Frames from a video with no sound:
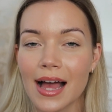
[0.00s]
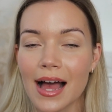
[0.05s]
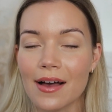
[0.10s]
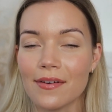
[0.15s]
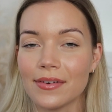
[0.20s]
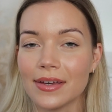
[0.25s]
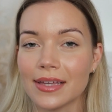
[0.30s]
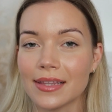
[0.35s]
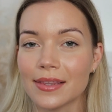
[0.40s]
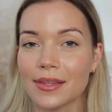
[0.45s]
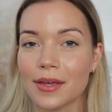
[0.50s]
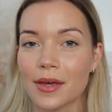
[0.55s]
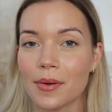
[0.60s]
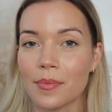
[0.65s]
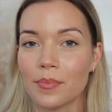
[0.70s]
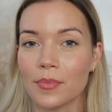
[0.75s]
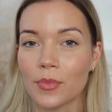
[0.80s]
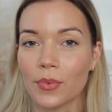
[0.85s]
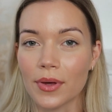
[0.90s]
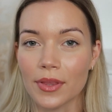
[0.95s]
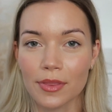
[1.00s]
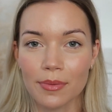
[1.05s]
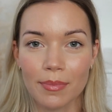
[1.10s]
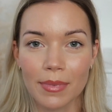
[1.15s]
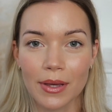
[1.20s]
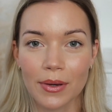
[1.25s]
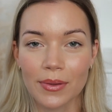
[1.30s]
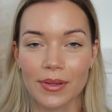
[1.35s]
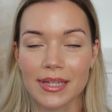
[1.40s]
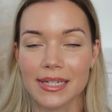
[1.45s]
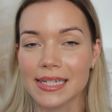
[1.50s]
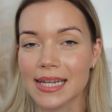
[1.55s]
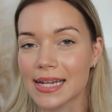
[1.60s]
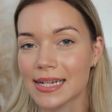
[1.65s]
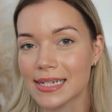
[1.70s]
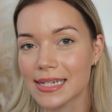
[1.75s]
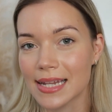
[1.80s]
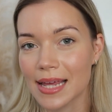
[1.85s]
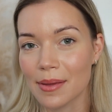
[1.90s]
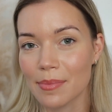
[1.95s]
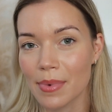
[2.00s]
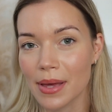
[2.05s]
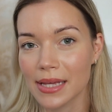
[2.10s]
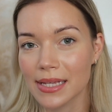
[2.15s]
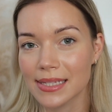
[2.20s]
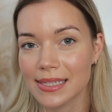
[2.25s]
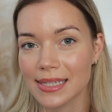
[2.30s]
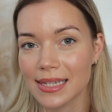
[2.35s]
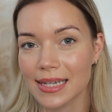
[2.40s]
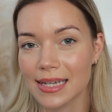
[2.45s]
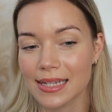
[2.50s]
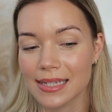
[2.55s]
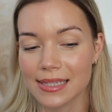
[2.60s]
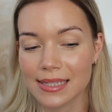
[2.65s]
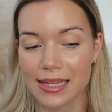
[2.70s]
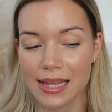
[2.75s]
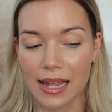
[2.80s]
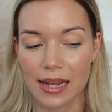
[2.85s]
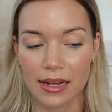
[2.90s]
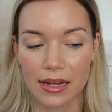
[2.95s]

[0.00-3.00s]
having them with me on a day-to-day basis,